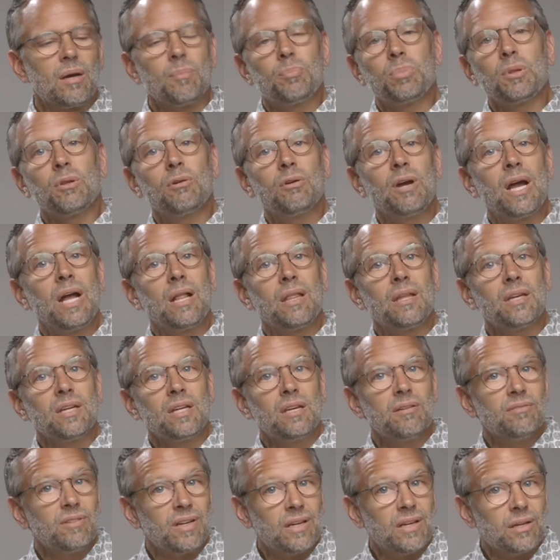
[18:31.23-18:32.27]
a plurality
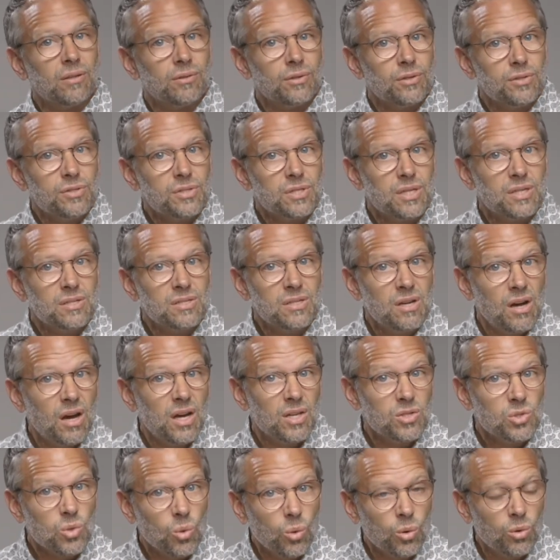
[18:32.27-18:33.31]
of elders is
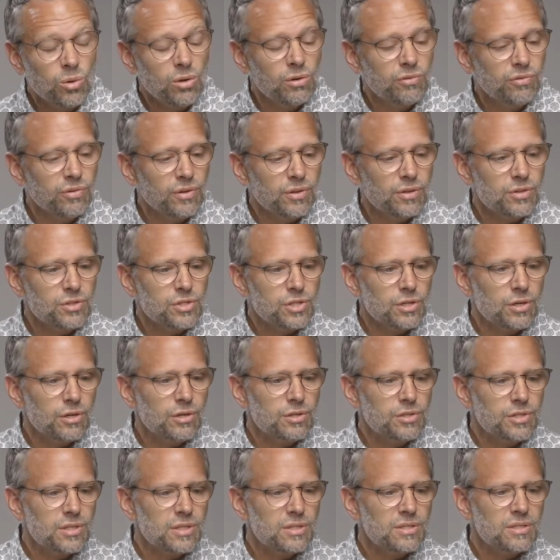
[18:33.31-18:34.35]
God's order for the
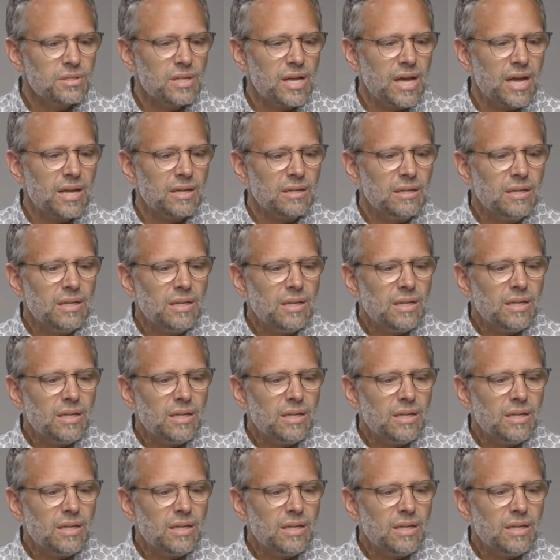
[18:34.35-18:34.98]
church is that